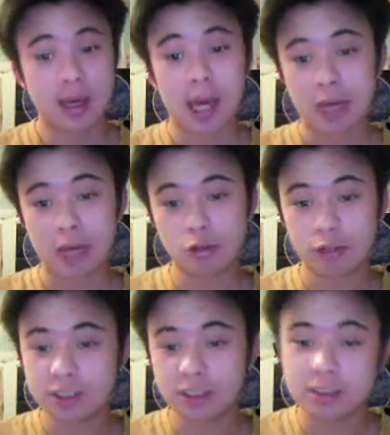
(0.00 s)
I don't
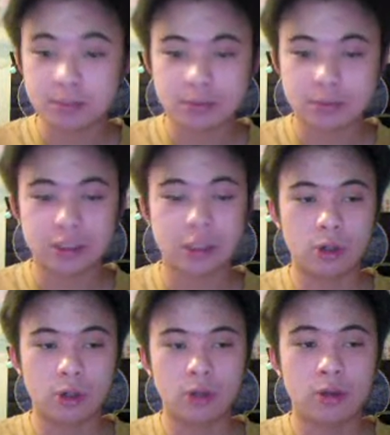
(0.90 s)
trust him.
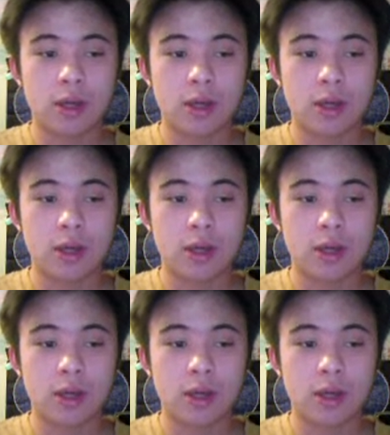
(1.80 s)
So